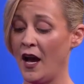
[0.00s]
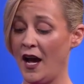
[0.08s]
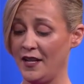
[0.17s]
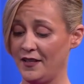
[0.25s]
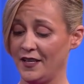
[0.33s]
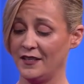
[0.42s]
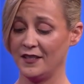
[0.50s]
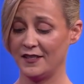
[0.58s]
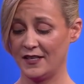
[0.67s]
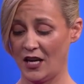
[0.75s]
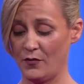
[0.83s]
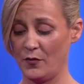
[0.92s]
I think
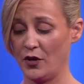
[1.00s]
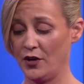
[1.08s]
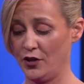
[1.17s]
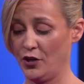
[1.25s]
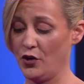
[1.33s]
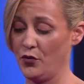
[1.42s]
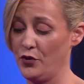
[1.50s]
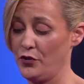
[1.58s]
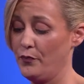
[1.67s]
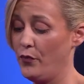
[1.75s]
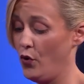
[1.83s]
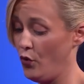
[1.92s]
this time I'm gonna go
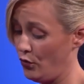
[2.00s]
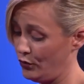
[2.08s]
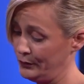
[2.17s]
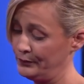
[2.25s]
with poll.